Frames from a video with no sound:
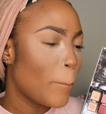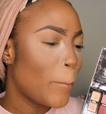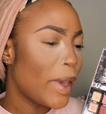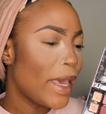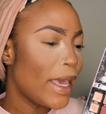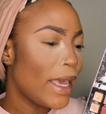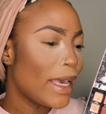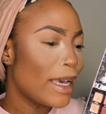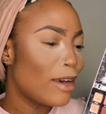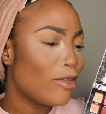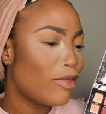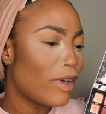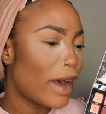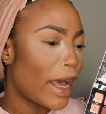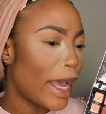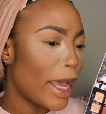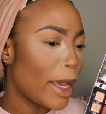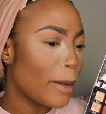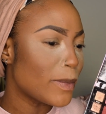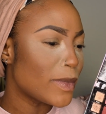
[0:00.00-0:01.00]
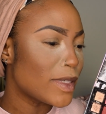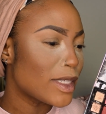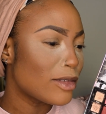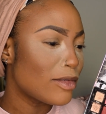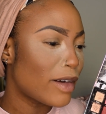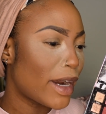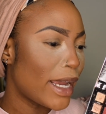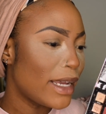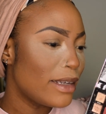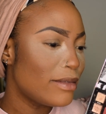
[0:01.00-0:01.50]
pink vibes,
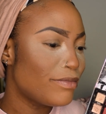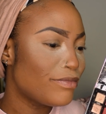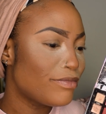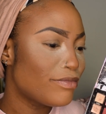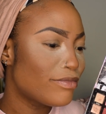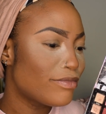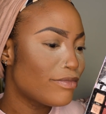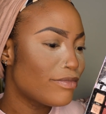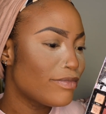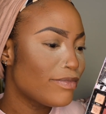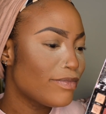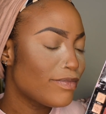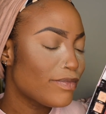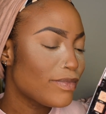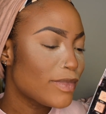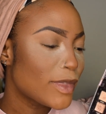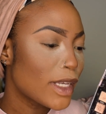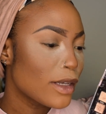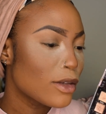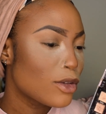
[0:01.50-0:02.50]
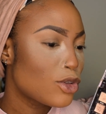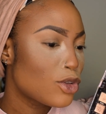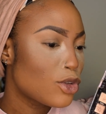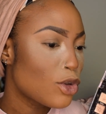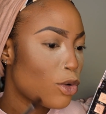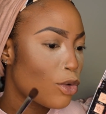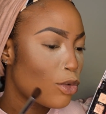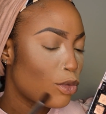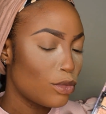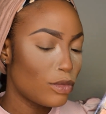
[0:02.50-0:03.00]
right?
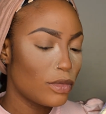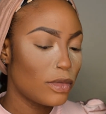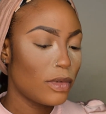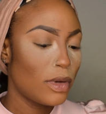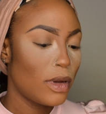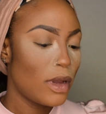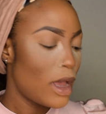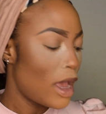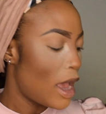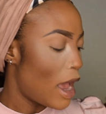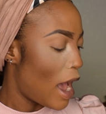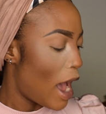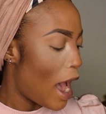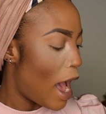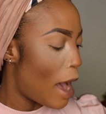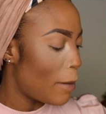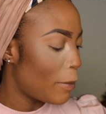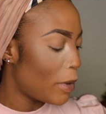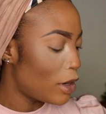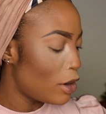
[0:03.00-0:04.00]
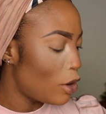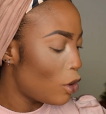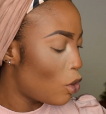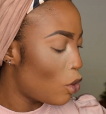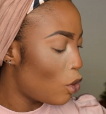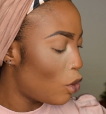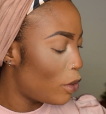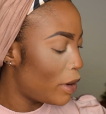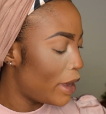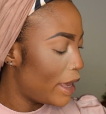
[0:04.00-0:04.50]
So I'm gonna
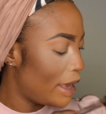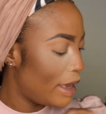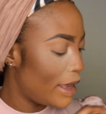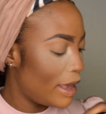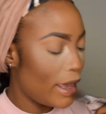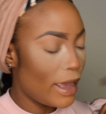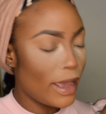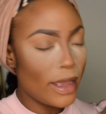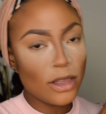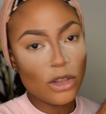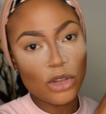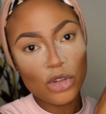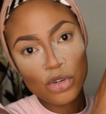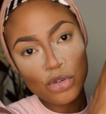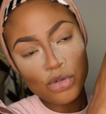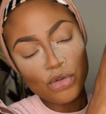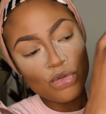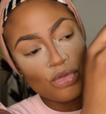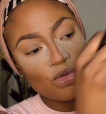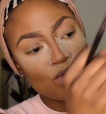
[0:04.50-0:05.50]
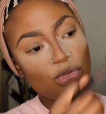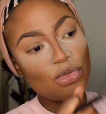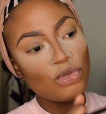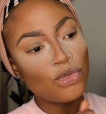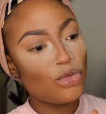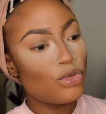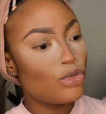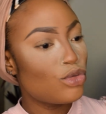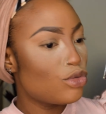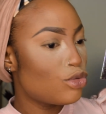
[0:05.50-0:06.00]
go
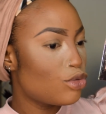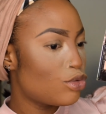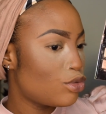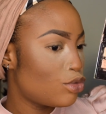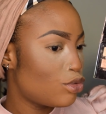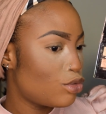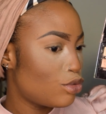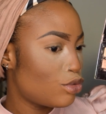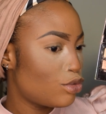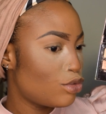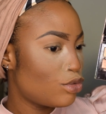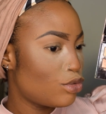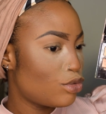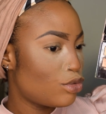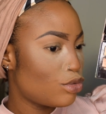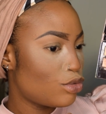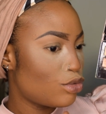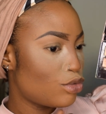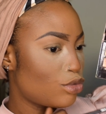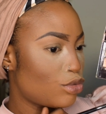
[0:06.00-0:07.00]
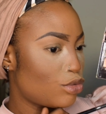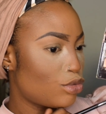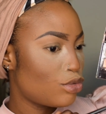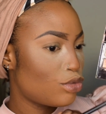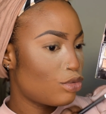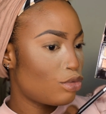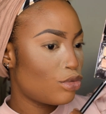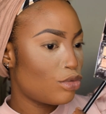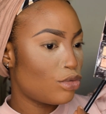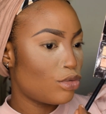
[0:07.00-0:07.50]

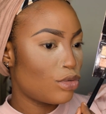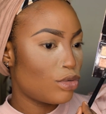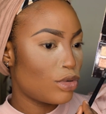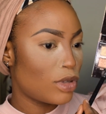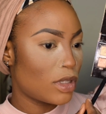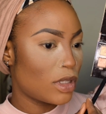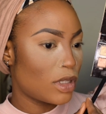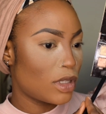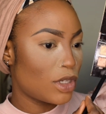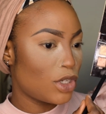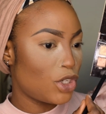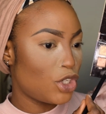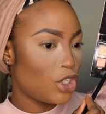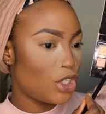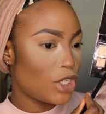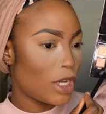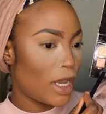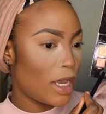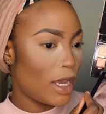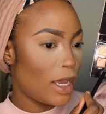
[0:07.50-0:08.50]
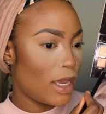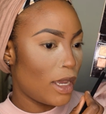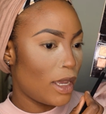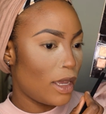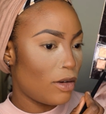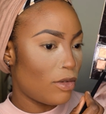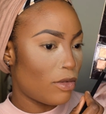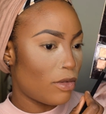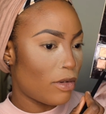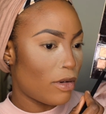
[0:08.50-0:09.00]
into the
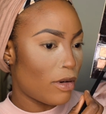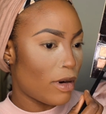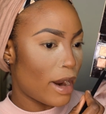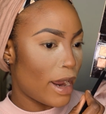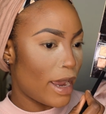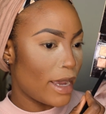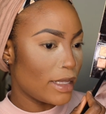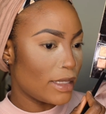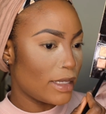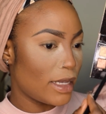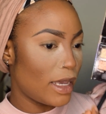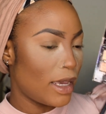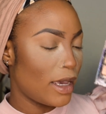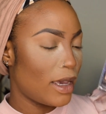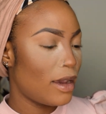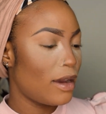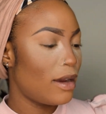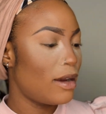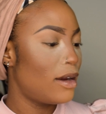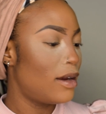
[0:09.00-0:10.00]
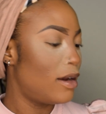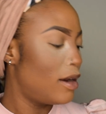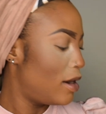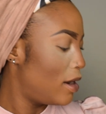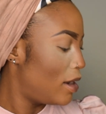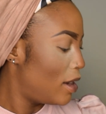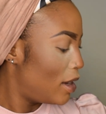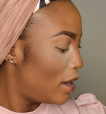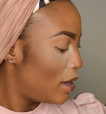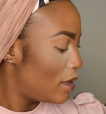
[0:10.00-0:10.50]
shade right here.
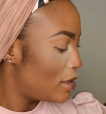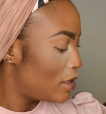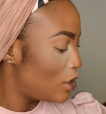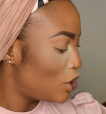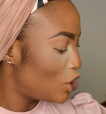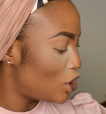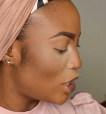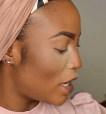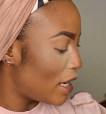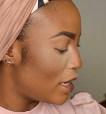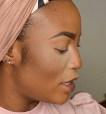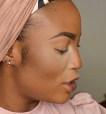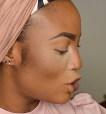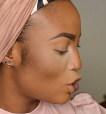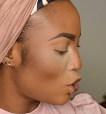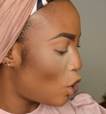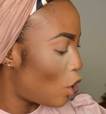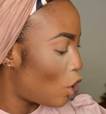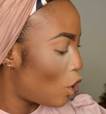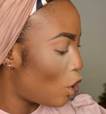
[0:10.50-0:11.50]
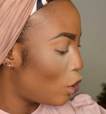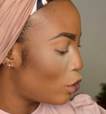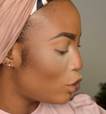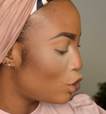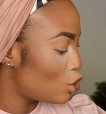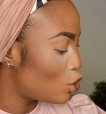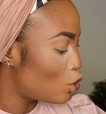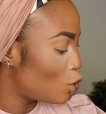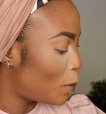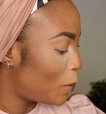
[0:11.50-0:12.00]
This shade is called
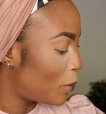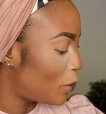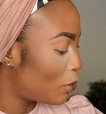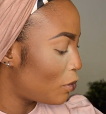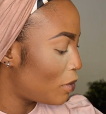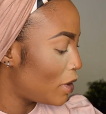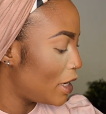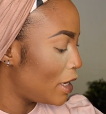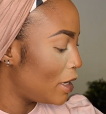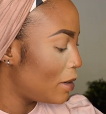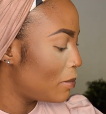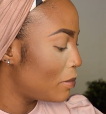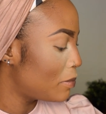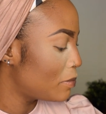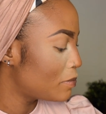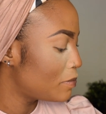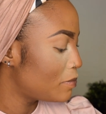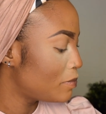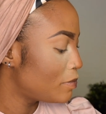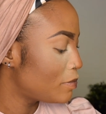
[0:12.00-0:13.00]
Supreme,